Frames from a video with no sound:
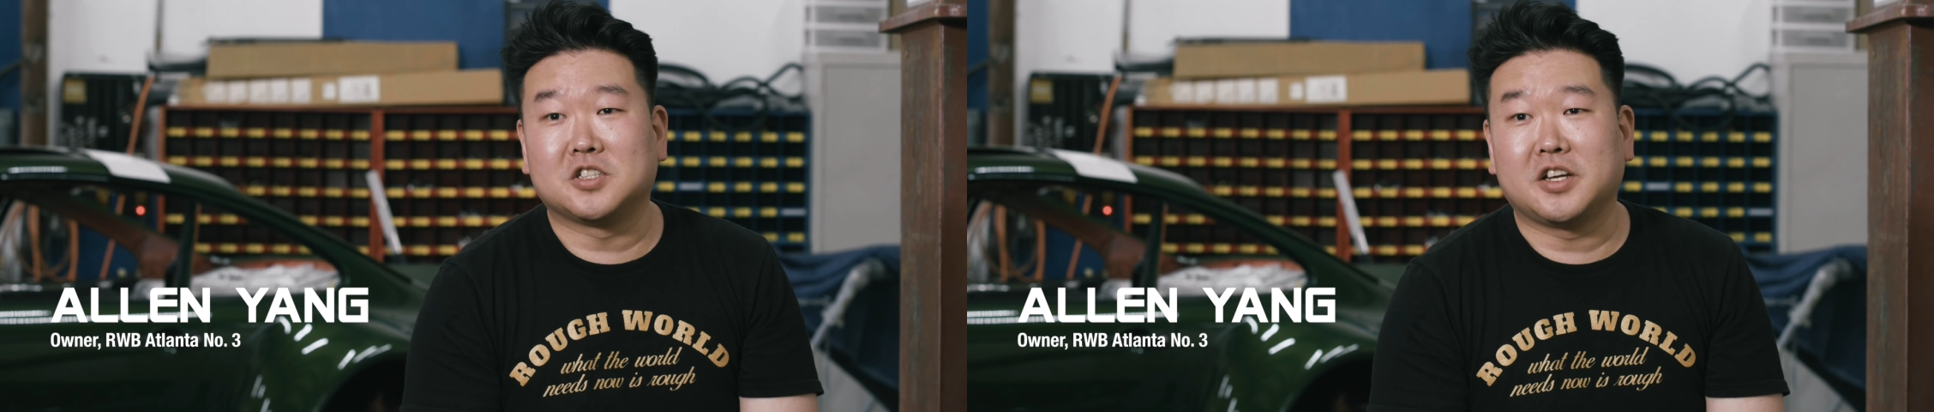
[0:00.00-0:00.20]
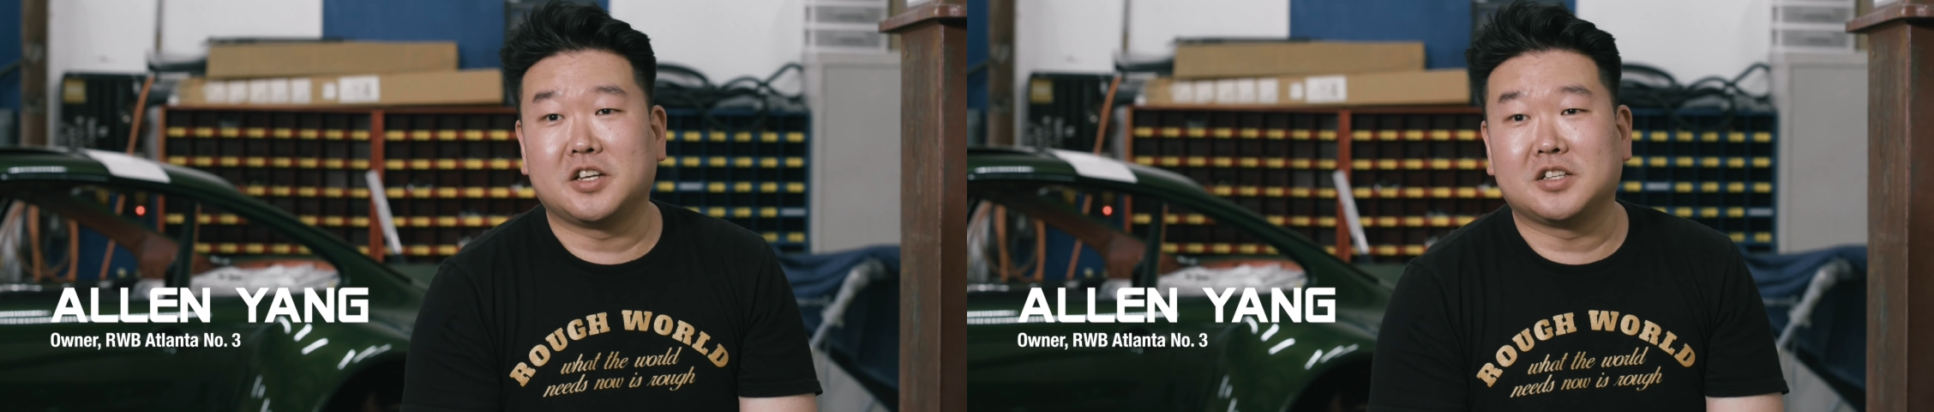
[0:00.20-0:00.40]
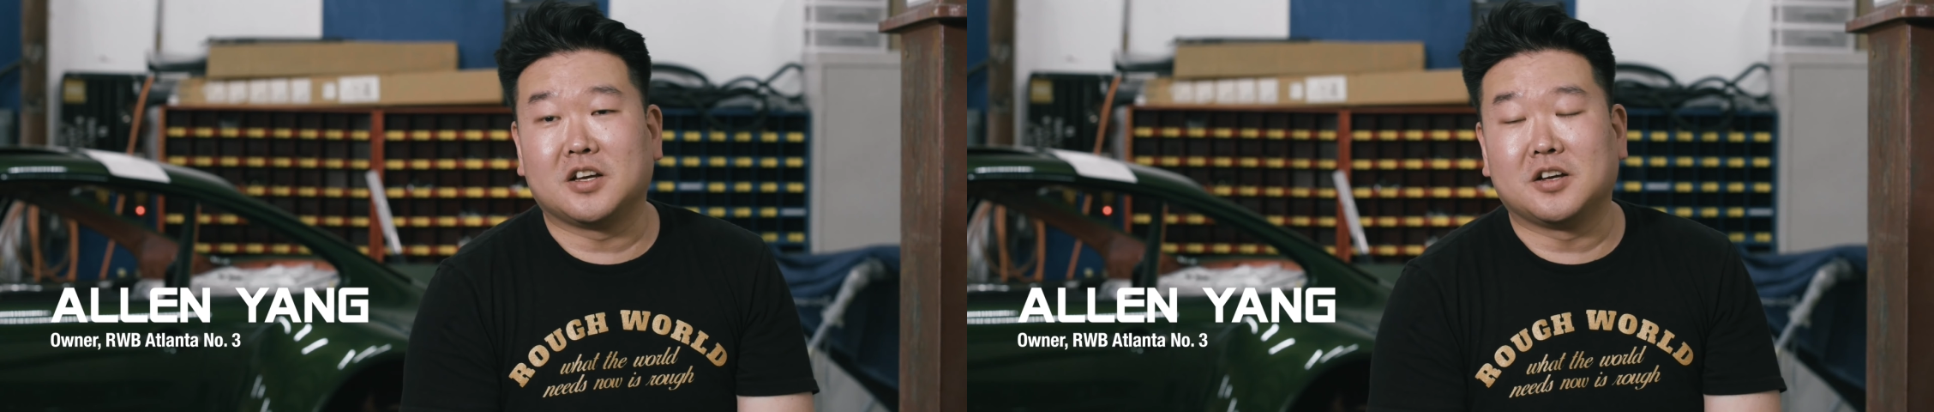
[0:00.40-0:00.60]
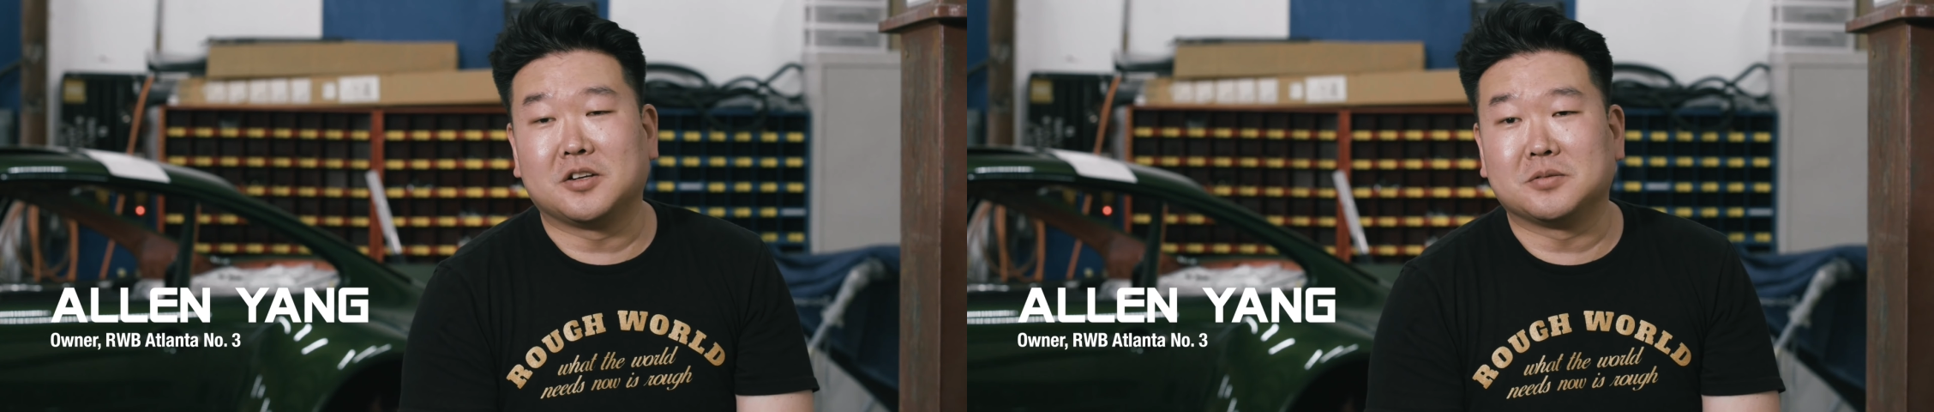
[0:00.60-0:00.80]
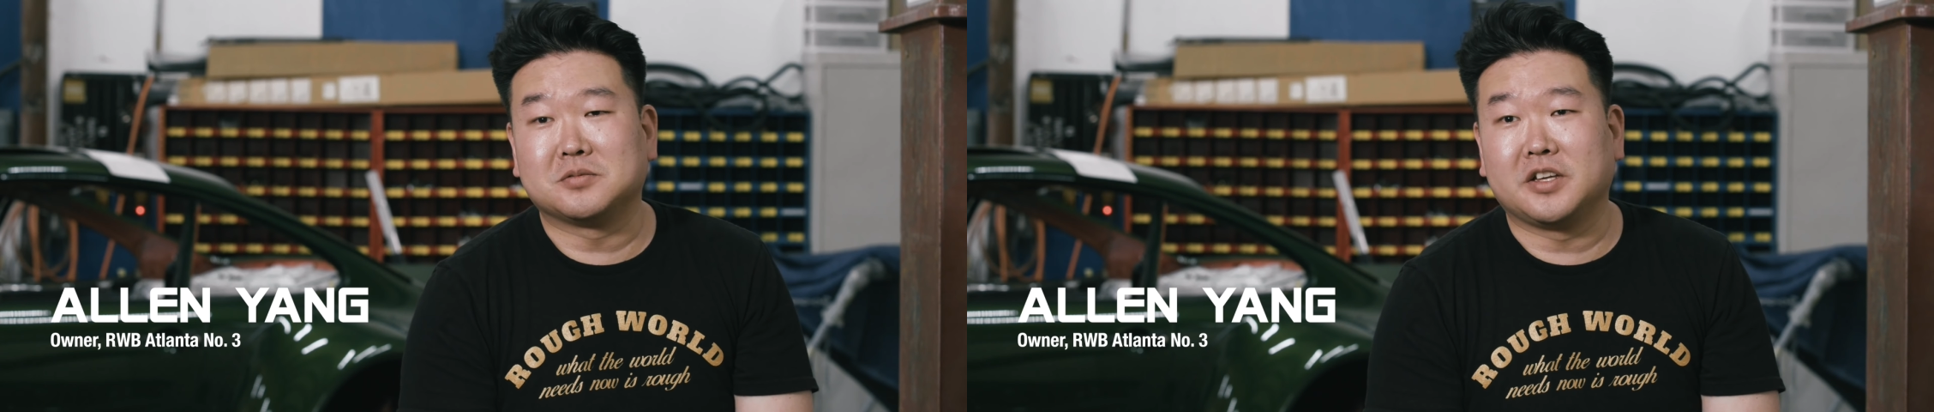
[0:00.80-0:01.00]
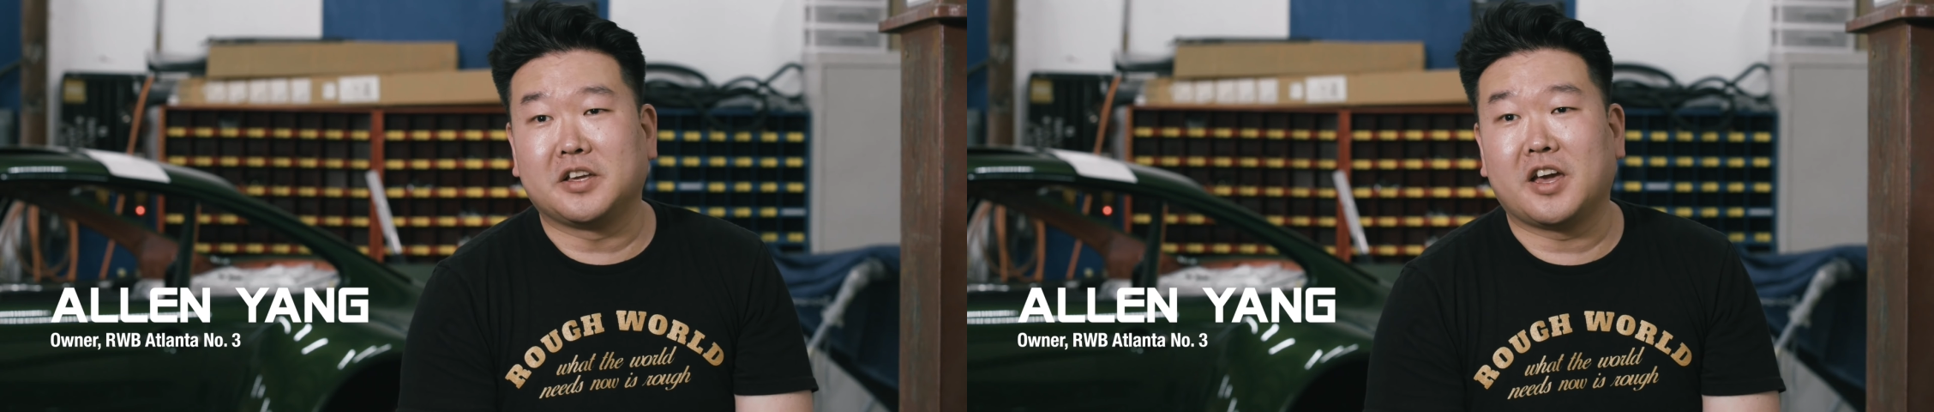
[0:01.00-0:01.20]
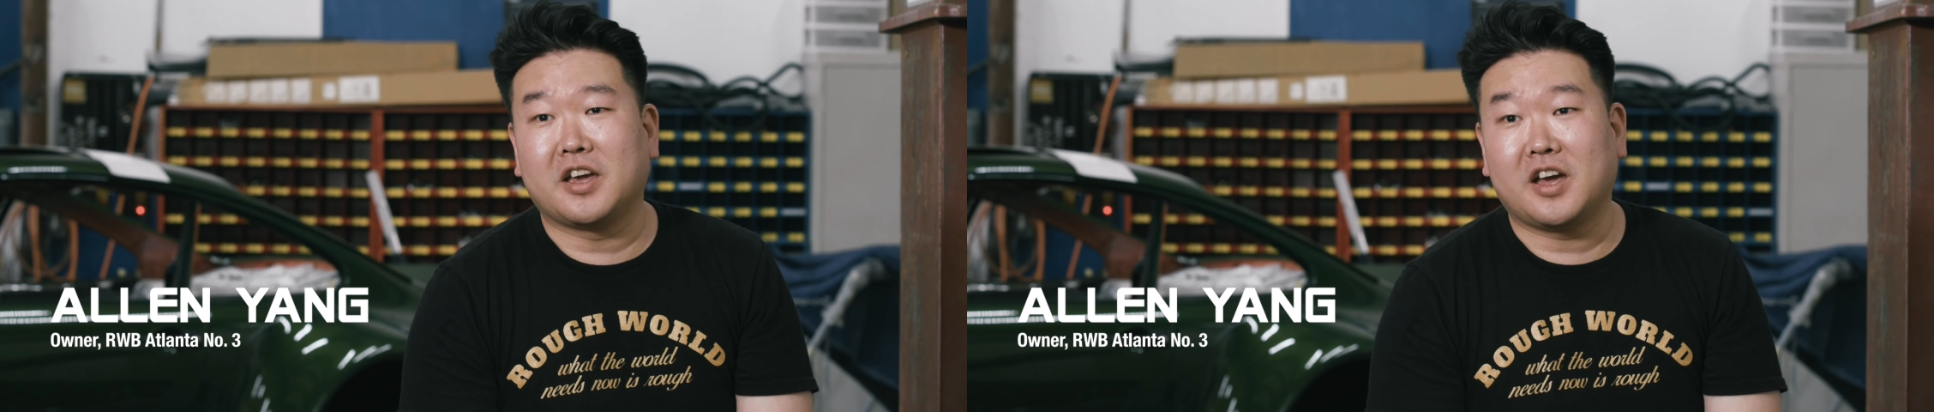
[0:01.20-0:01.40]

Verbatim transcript: J um, E K